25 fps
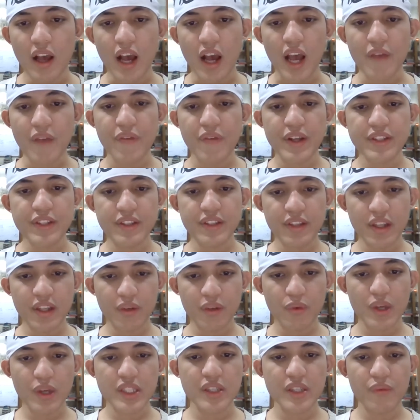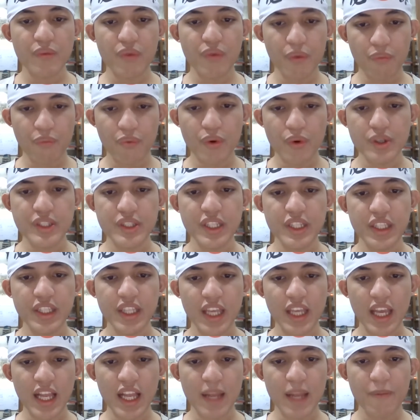I've answered that question from
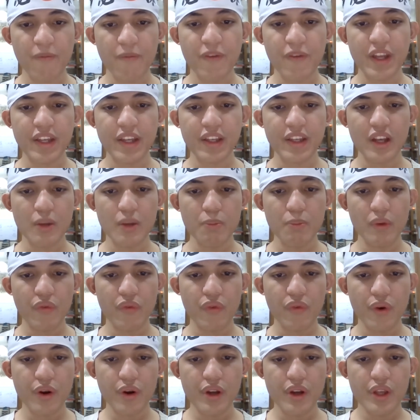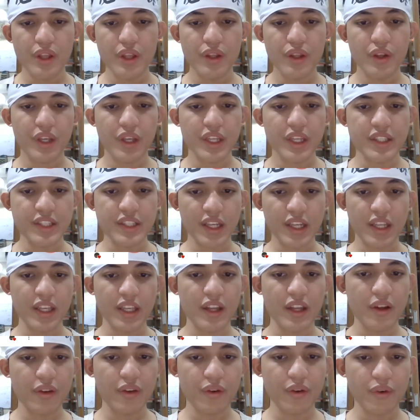4GTLM fan account before. You can check it
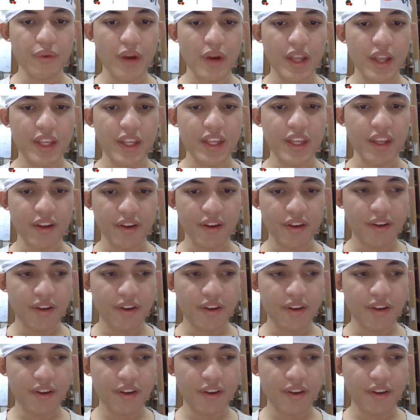out right here.